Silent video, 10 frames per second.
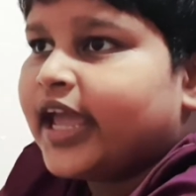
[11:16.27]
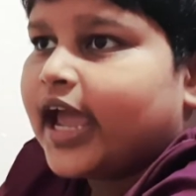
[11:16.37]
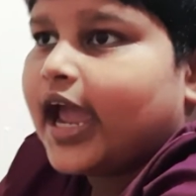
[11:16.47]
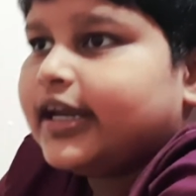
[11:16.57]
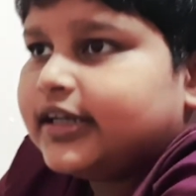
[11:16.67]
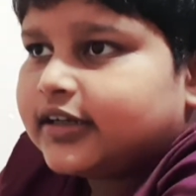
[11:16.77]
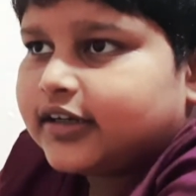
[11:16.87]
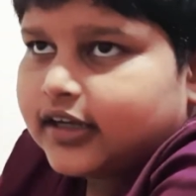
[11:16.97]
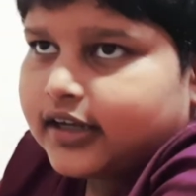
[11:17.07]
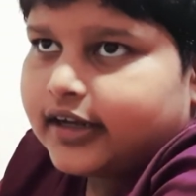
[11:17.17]
and
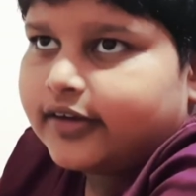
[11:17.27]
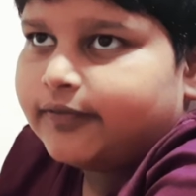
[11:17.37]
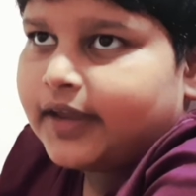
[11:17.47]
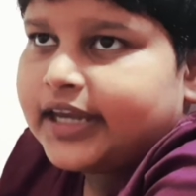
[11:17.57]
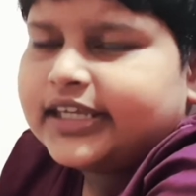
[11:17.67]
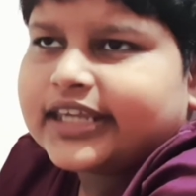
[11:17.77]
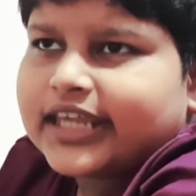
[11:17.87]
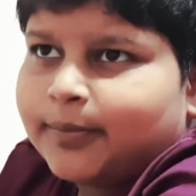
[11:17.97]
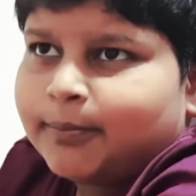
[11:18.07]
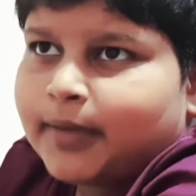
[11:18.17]
when he
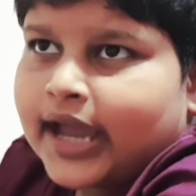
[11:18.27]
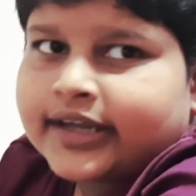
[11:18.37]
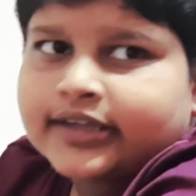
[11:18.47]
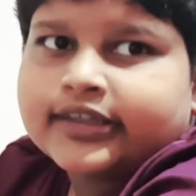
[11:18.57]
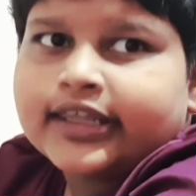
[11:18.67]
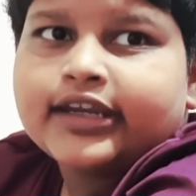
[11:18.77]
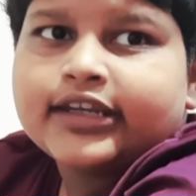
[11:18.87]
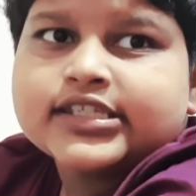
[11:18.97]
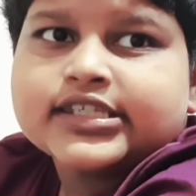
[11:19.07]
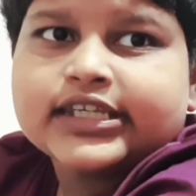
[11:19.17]
came back, they
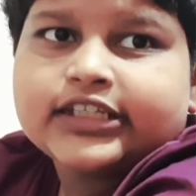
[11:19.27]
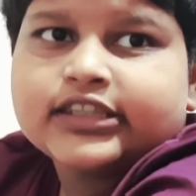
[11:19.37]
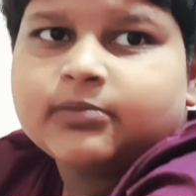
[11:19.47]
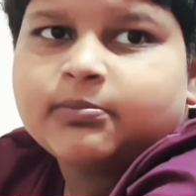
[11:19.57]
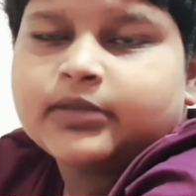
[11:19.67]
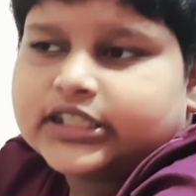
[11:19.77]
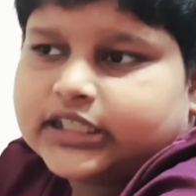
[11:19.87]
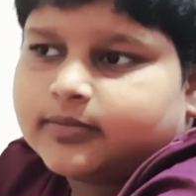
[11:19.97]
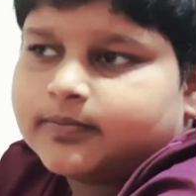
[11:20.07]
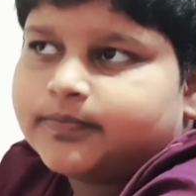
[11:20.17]
didn't see Timothy.